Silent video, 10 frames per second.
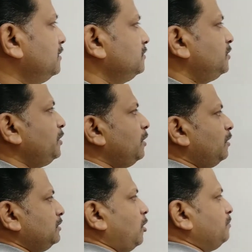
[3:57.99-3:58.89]
So you
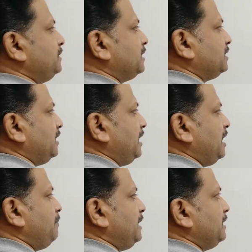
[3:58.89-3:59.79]
know the object
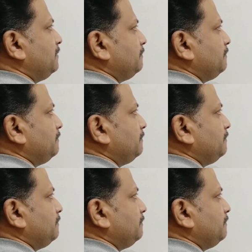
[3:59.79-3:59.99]
AB.